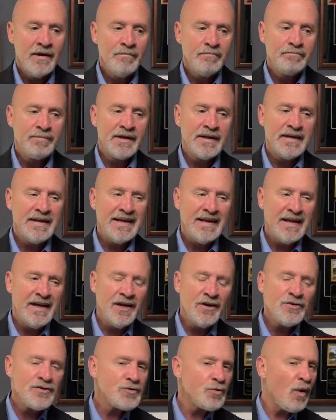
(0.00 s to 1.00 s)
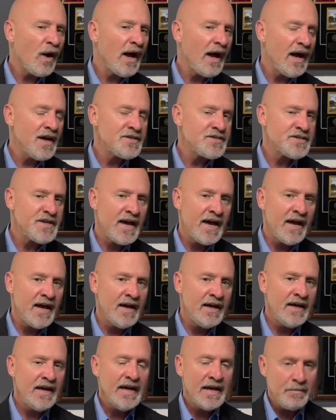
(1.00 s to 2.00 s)
But here's why I
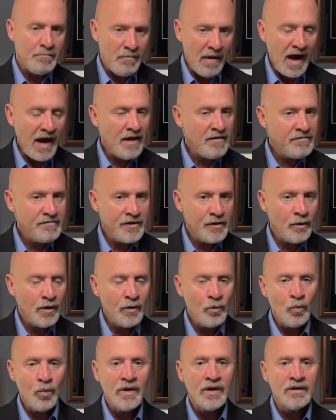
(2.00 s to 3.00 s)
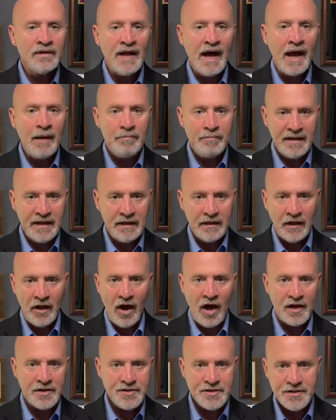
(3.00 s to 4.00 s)
say, in my view, it will not be a
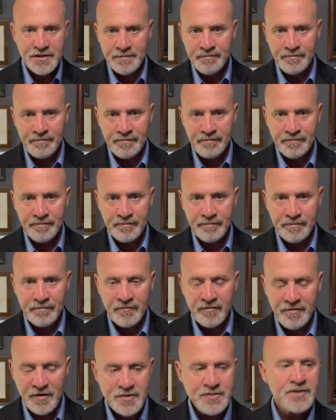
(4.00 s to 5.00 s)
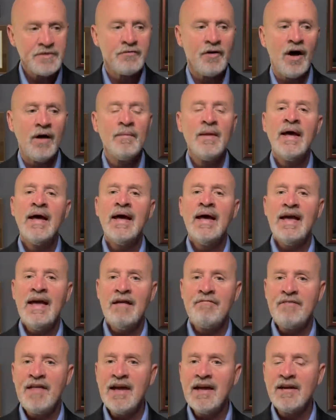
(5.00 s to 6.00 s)
loss. First of all,
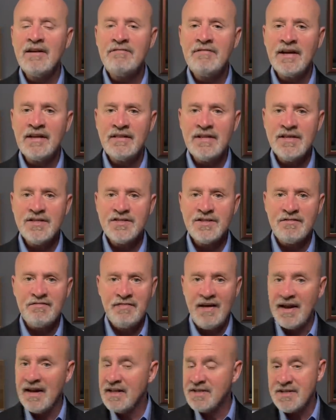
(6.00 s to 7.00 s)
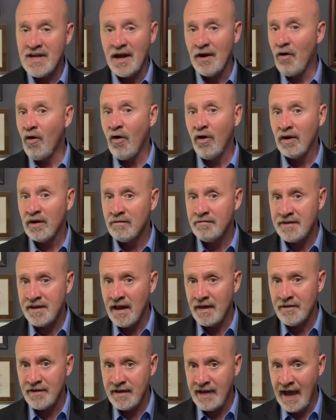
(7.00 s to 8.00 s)
if they convict these defendants on all of the
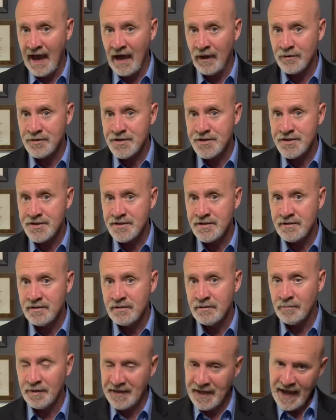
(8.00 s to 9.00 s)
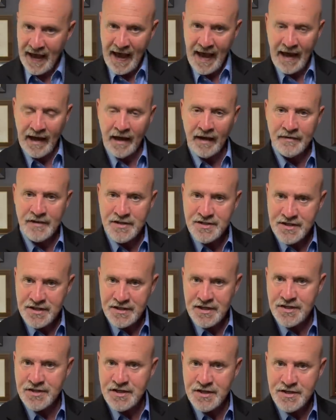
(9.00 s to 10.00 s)
other counts, but they hang on the
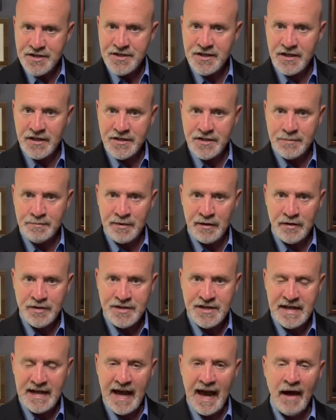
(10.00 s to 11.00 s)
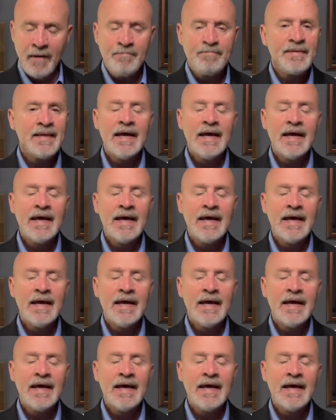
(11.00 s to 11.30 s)
seditious conspiracy count,